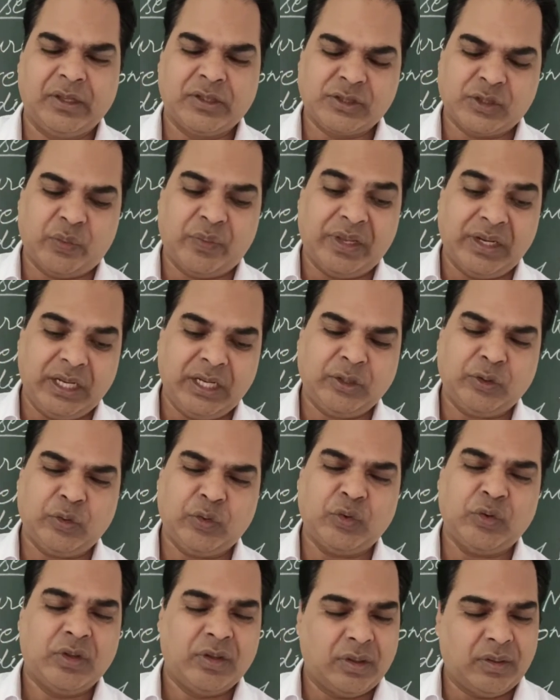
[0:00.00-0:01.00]
So we need
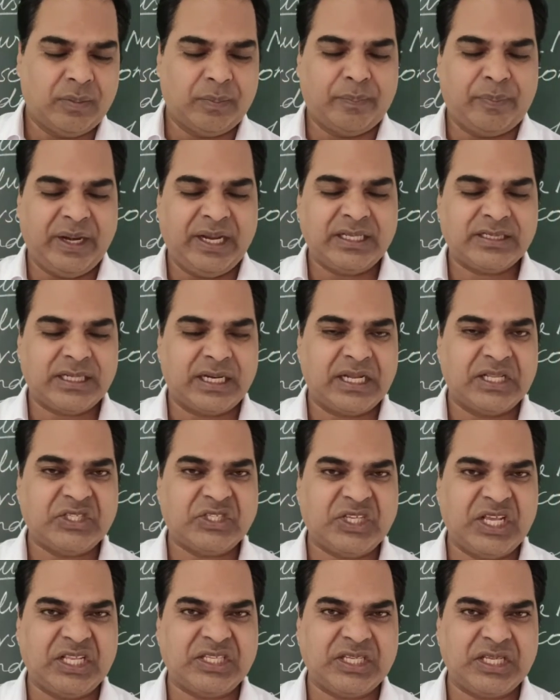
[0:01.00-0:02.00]
to bring certain
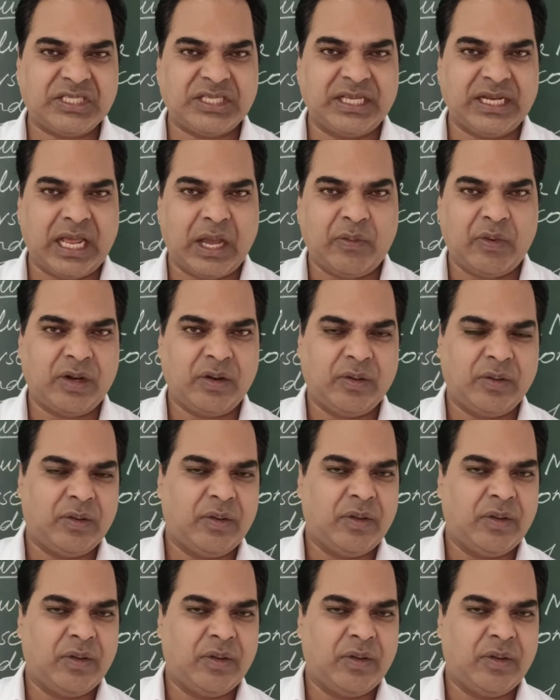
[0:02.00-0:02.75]
changes in our